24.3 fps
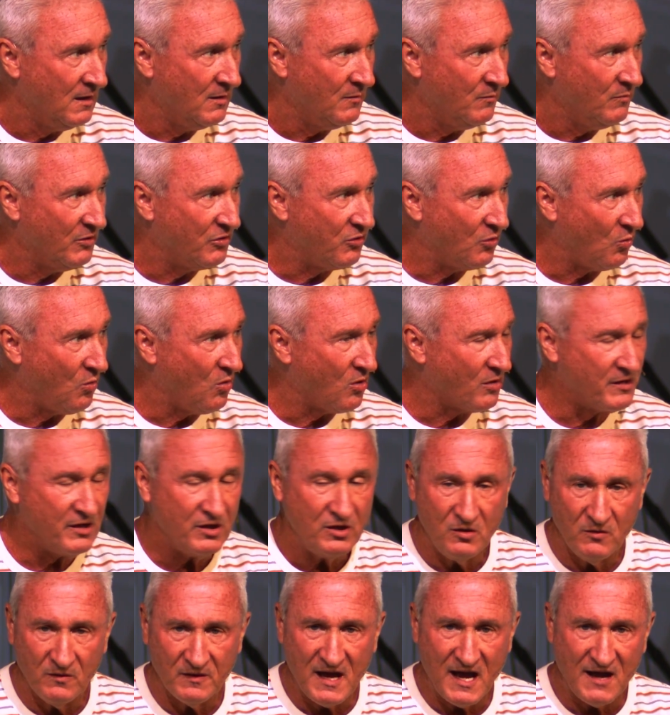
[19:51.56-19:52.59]
But the war that
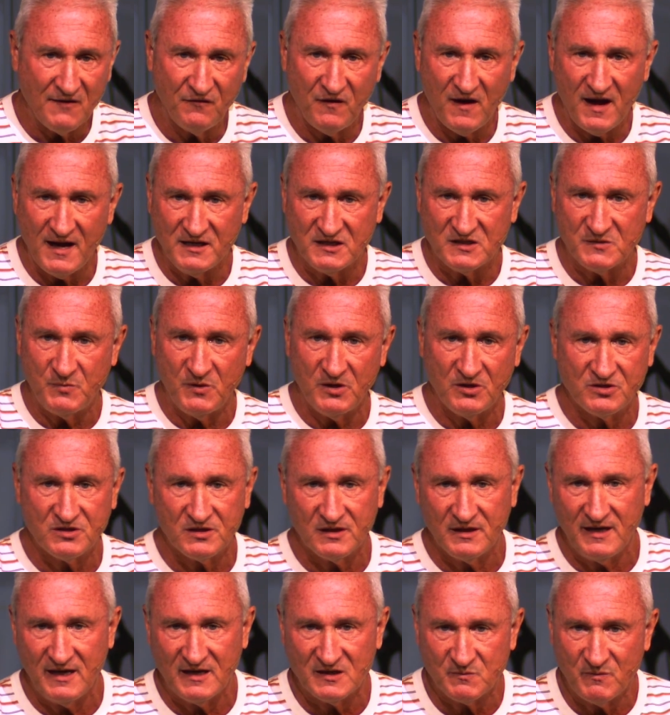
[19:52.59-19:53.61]
you and I fight
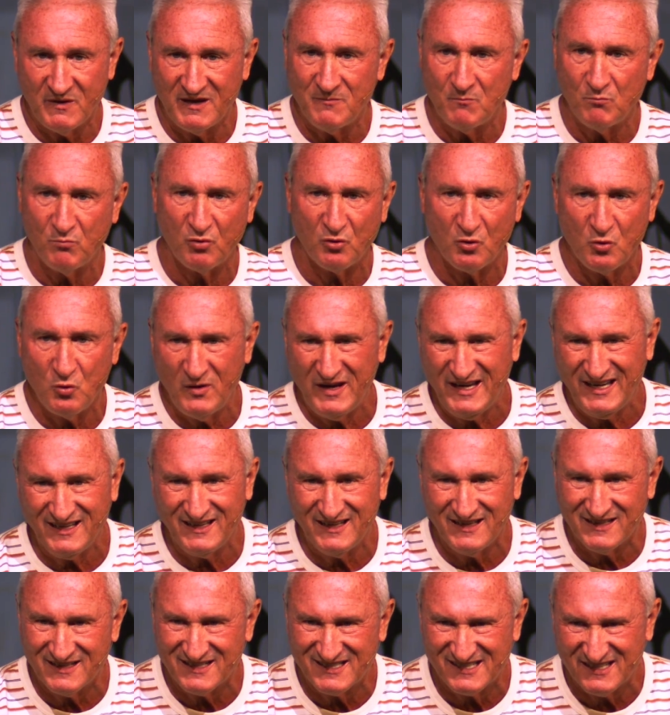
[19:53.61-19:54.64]
spiritually has been
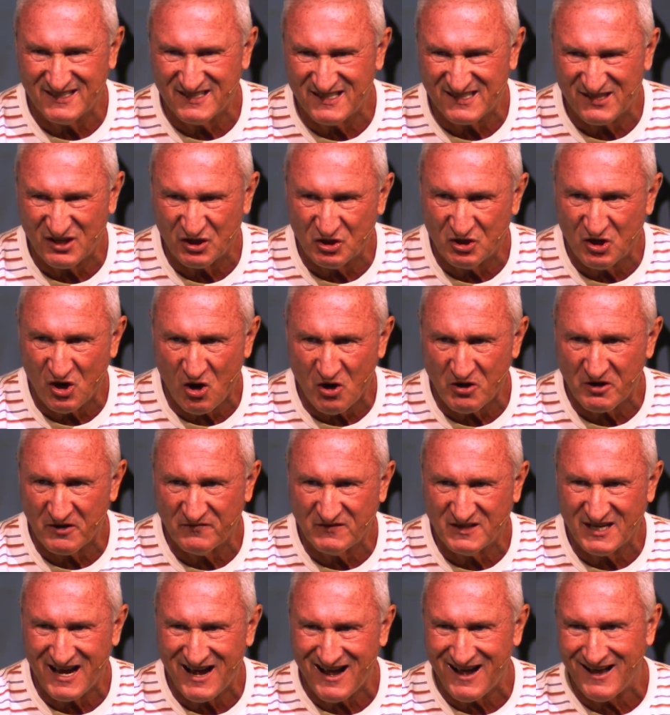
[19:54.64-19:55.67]
brewing since the dawn
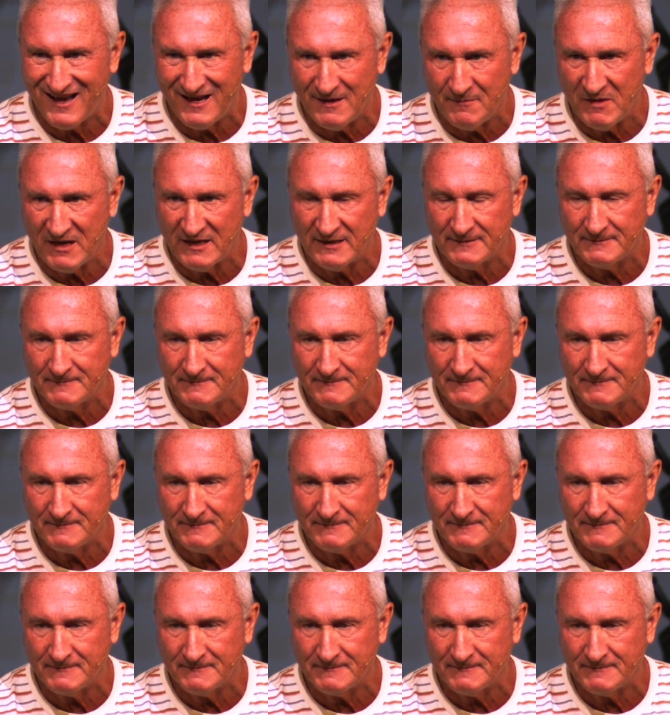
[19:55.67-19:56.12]
of time.